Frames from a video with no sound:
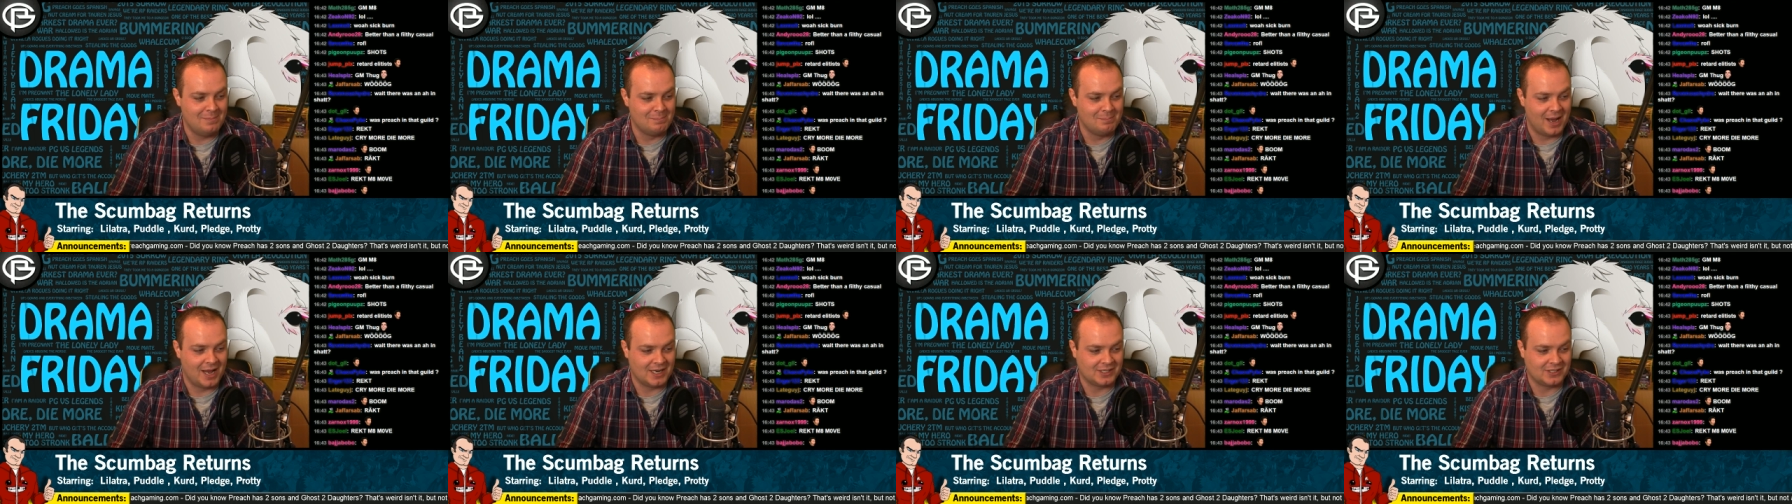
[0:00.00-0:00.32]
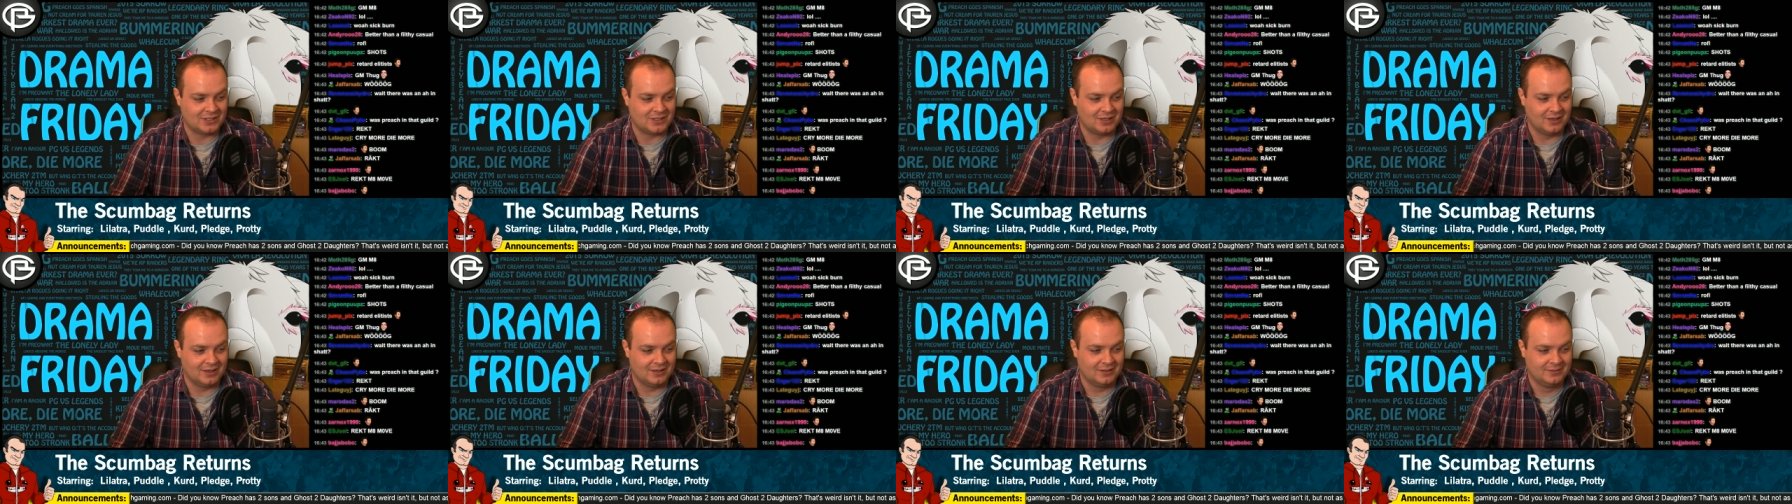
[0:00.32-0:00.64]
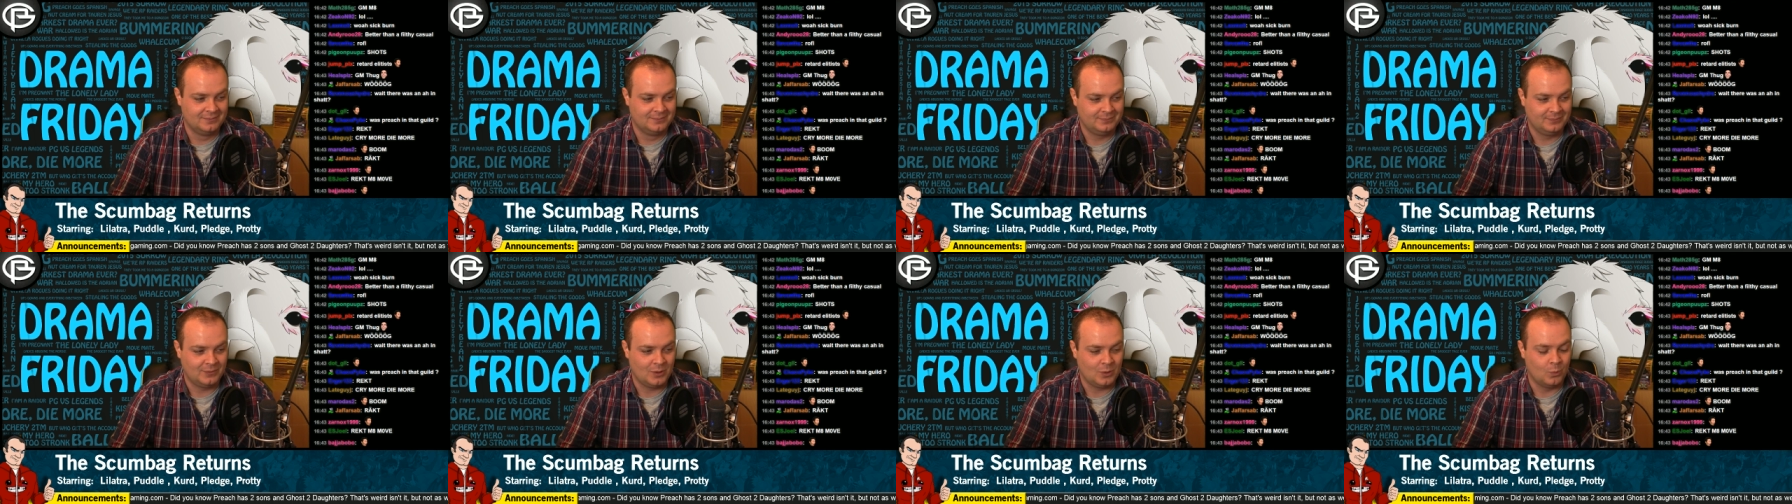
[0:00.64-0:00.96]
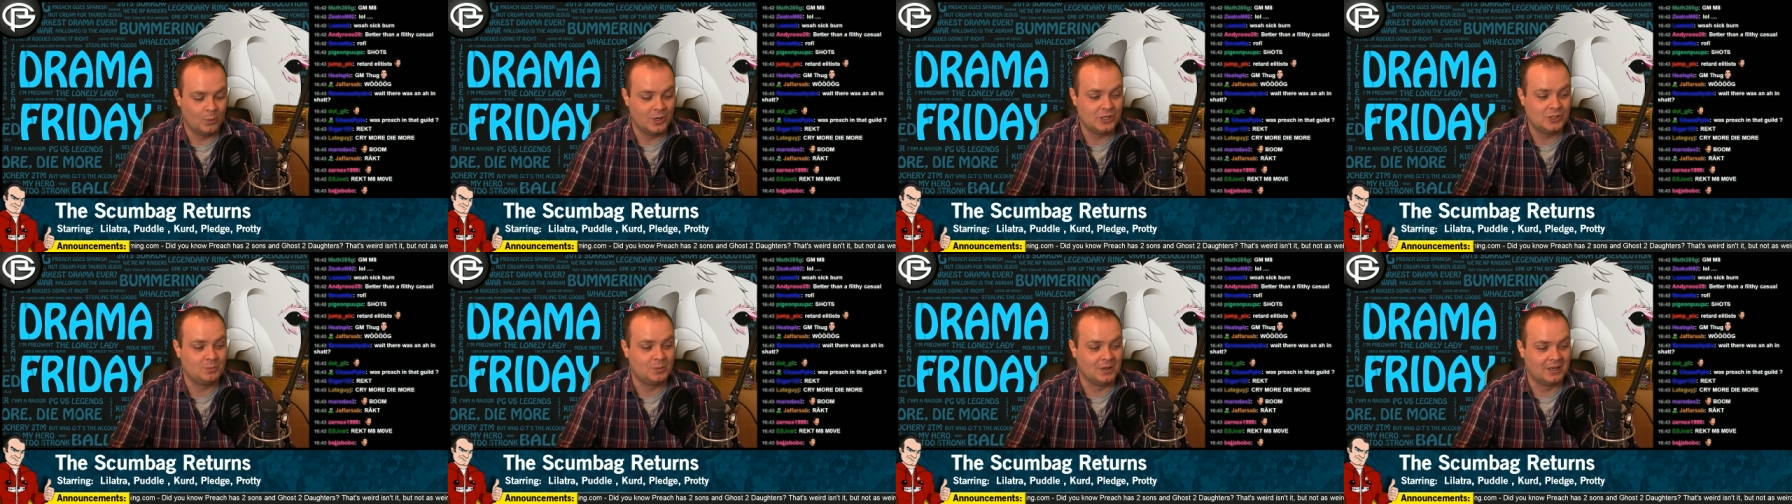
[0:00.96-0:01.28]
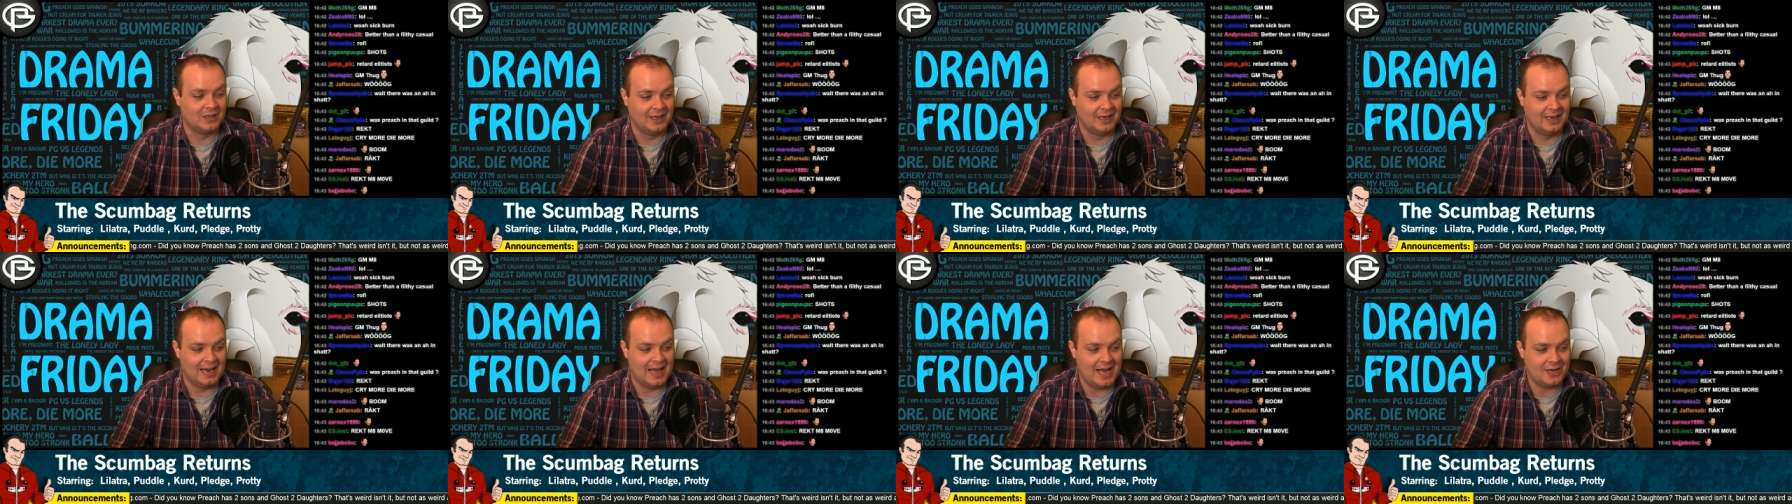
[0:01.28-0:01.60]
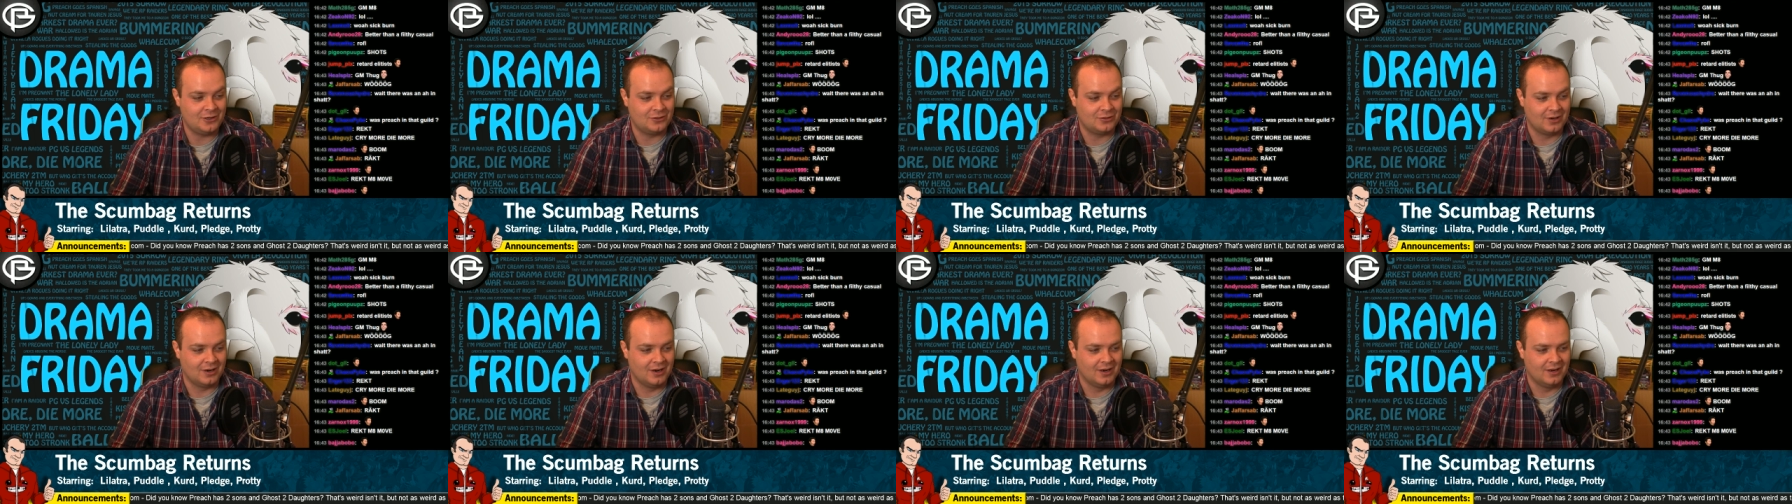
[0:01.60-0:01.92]
master whispered
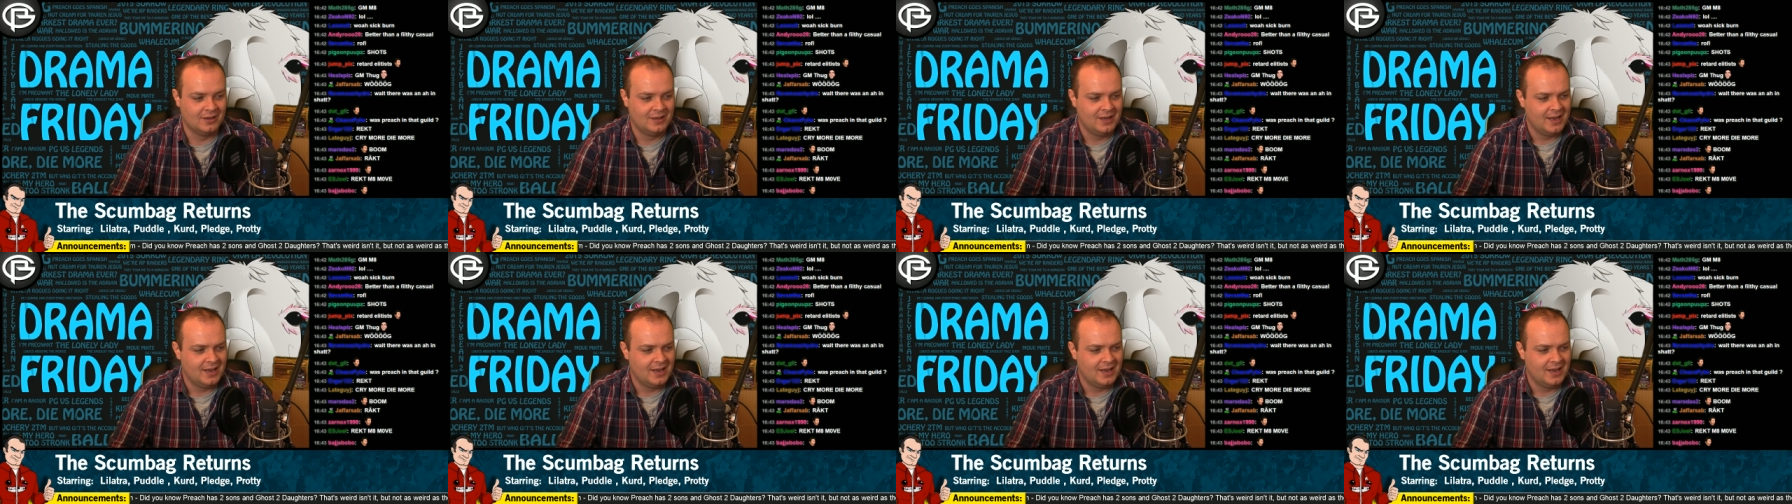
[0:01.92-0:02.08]
Lalatra,